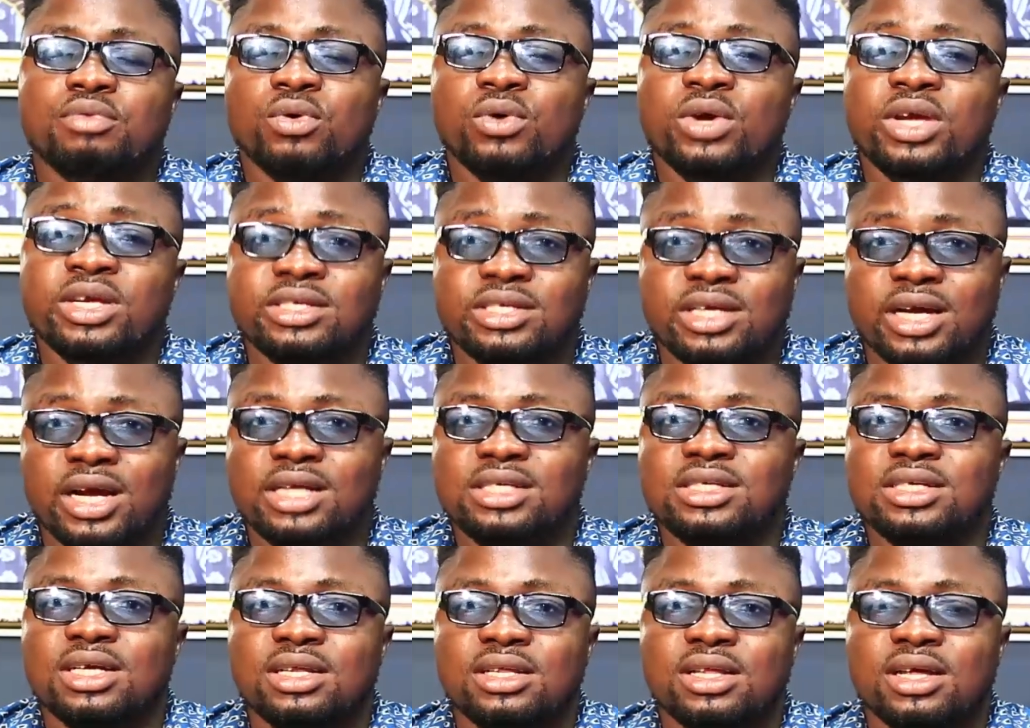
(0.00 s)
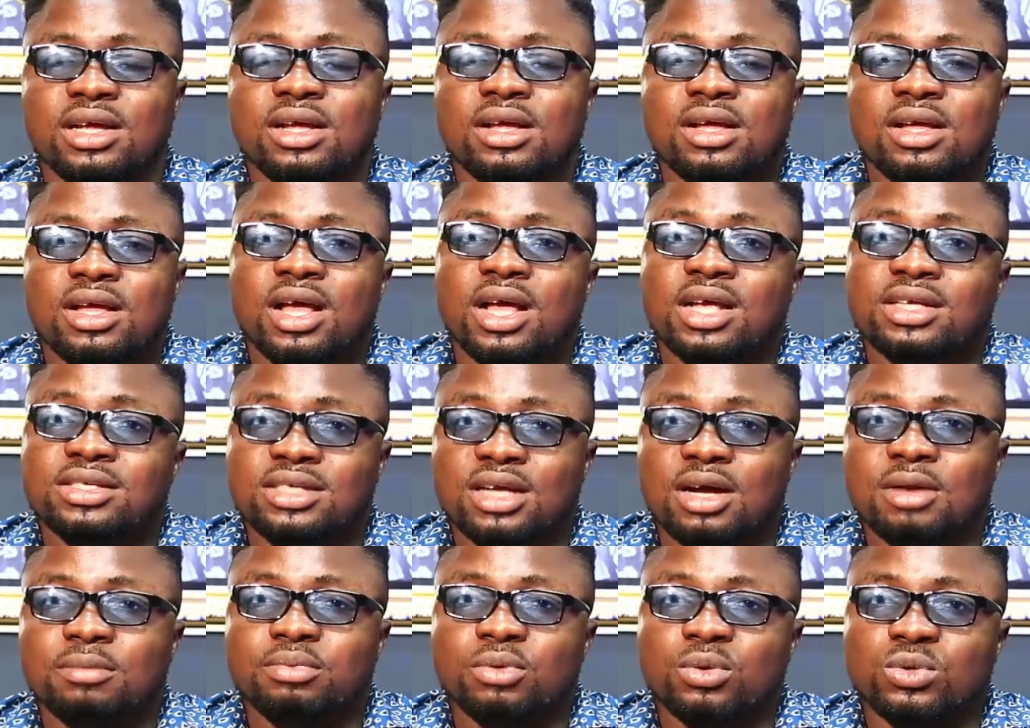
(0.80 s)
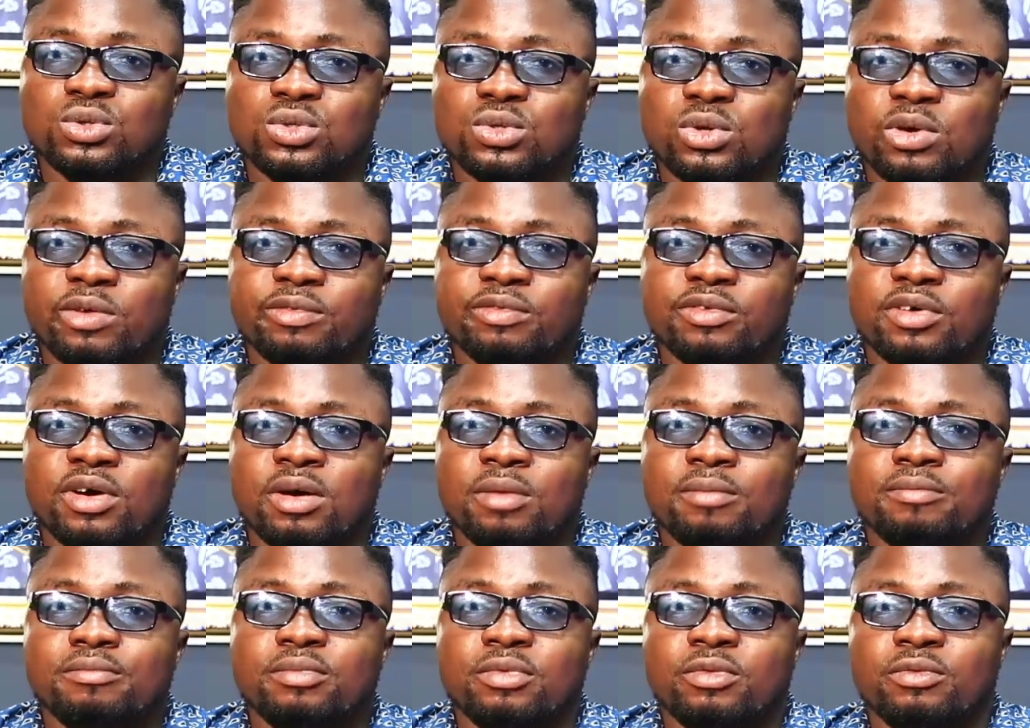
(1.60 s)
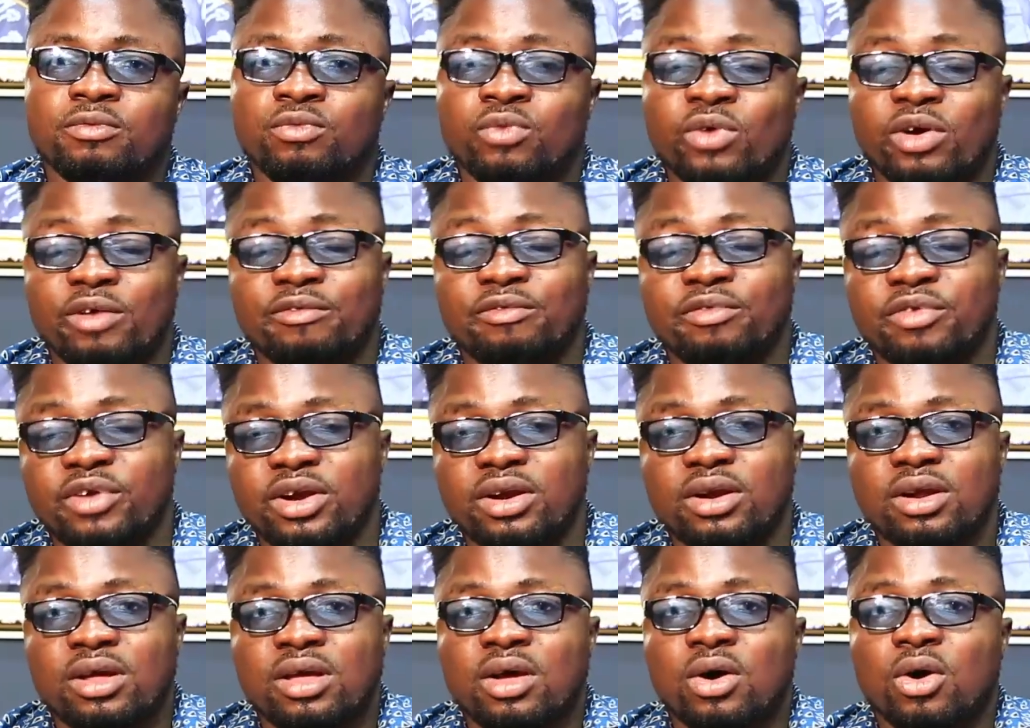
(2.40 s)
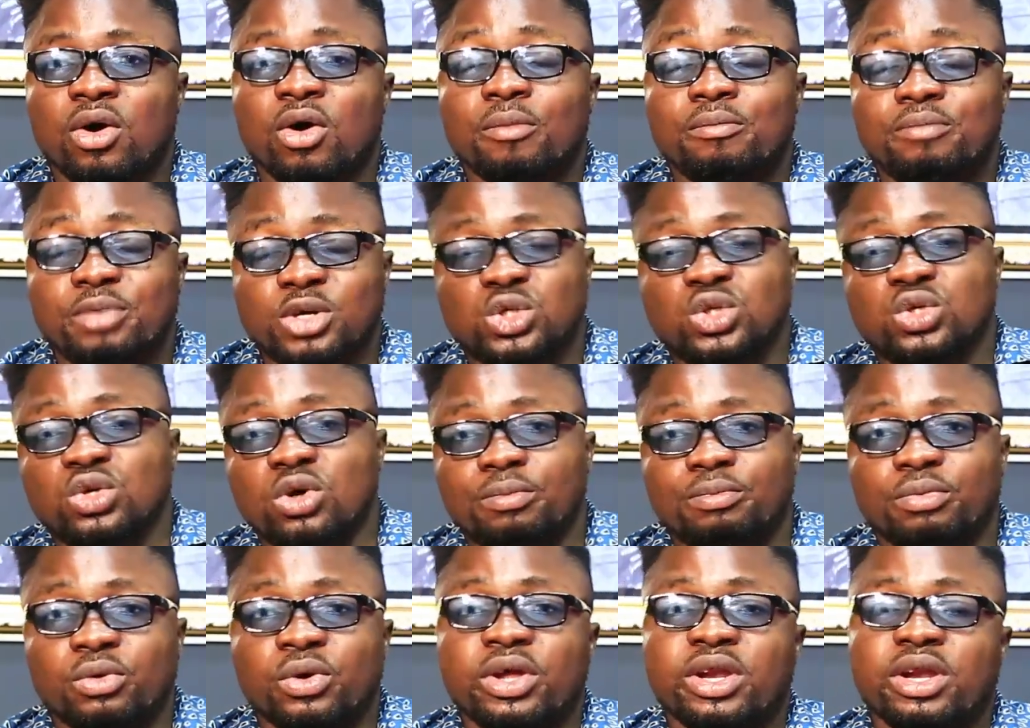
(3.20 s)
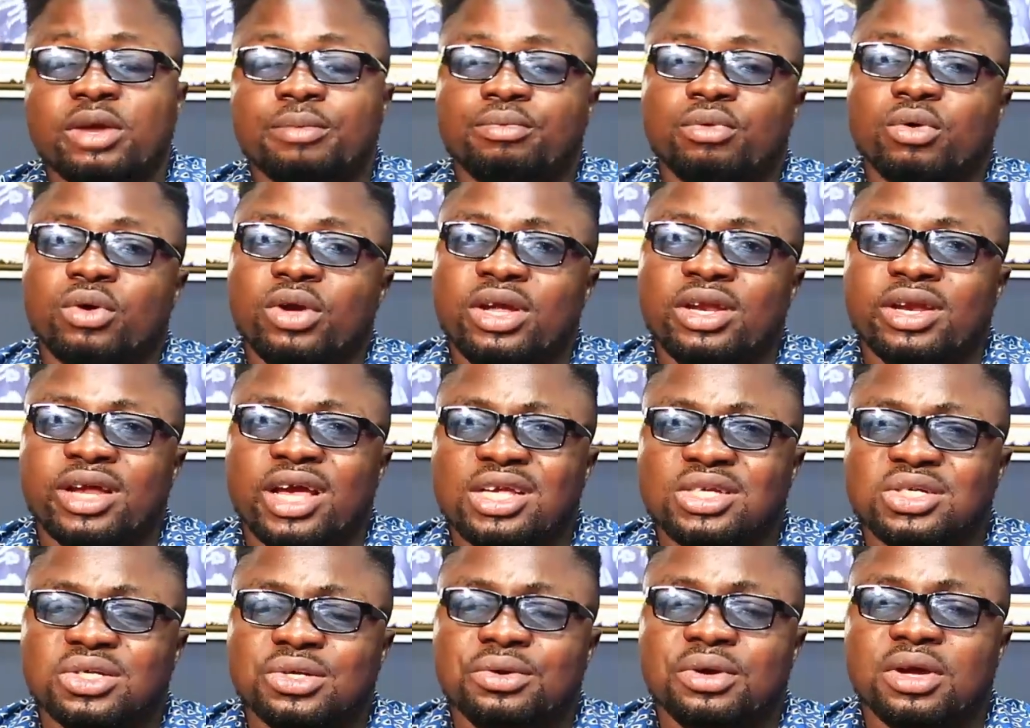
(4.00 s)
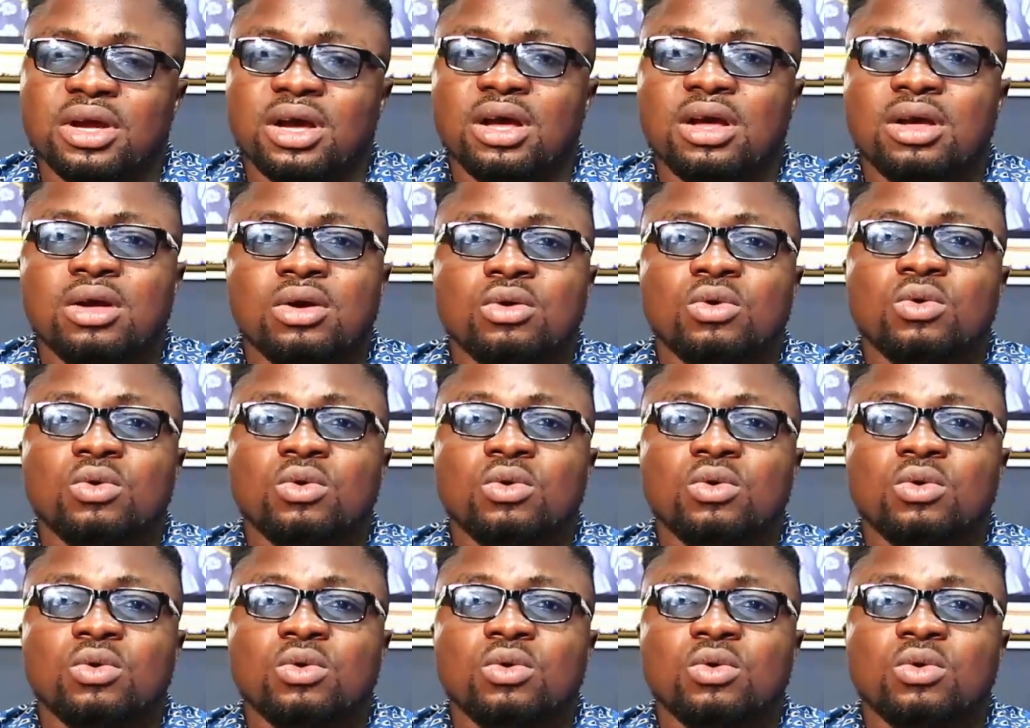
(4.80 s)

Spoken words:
he cited the examples of Reverend or Bishop Oyedepo in Nigeria,